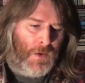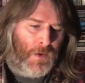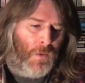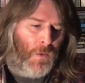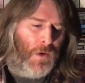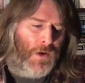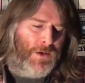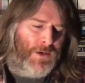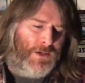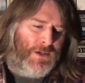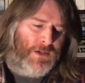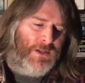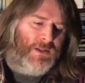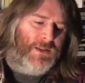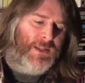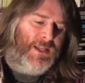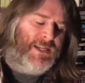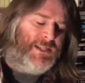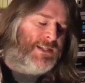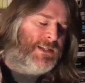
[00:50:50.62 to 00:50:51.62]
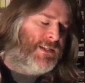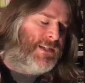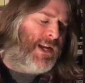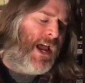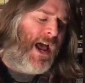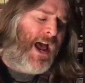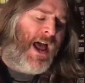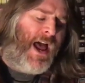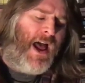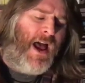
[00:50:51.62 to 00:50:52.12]
Wonder this
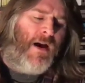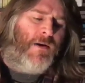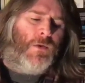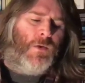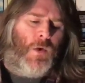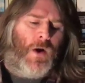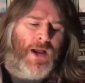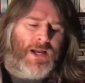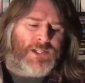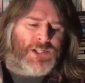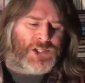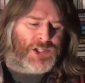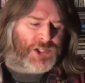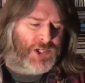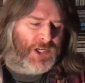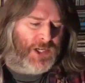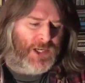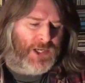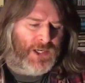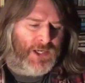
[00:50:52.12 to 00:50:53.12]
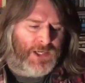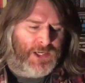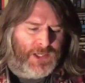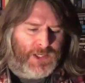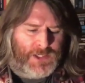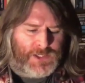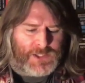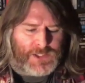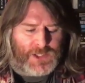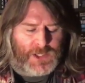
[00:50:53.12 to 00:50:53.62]
time where
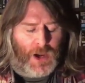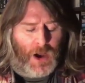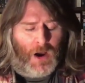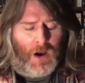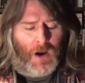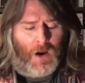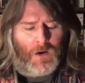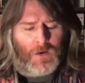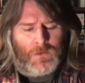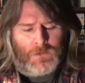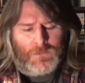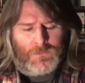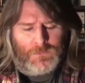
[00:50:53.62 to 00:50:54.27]
she's gone.